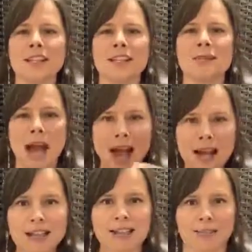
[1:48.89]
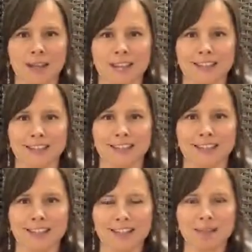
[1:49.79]
to activate
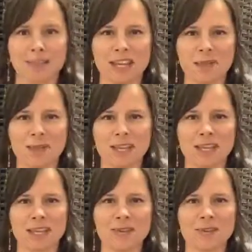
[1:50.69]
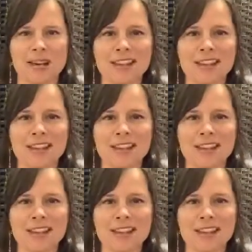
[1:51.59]
something within you.